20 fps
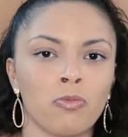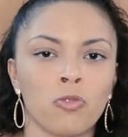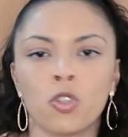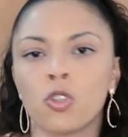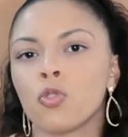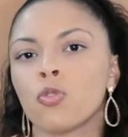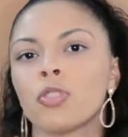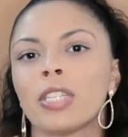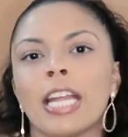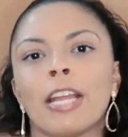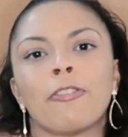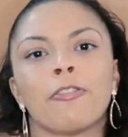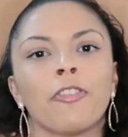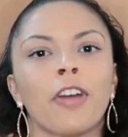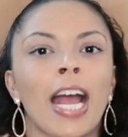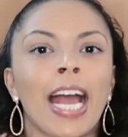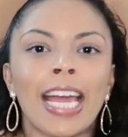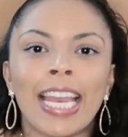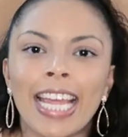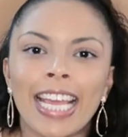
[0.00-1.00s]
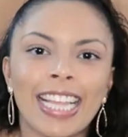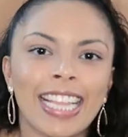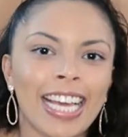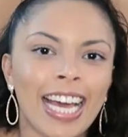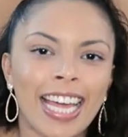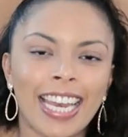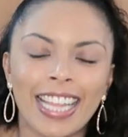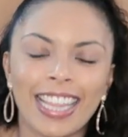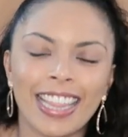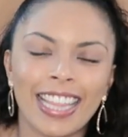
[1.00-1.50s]
Tuesday, Friday
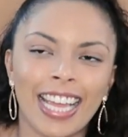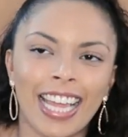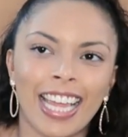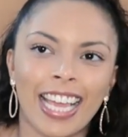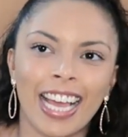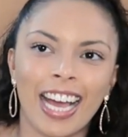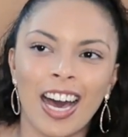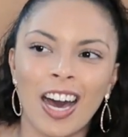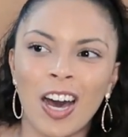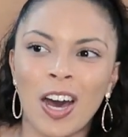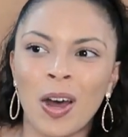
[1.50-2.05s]
kind of thing.